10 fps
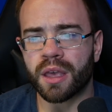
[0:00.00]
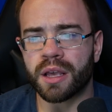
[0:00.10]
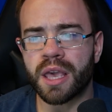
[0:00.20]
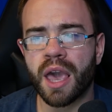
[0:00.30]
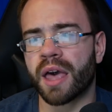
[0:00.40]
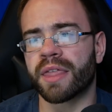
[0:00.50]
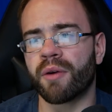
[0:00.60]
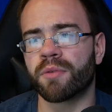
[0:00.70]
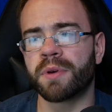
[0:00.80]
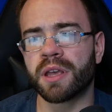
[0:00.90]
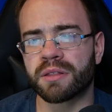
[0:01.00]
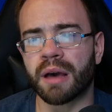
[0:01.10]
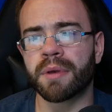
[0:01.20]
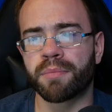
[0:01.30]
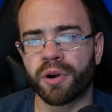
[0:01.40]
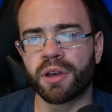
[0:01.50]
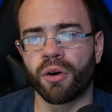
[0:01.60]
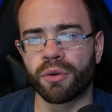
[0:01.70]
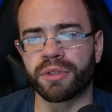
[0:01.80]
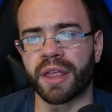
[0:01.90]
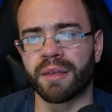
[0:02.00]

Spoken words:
Yeah, that'd be pretty old then.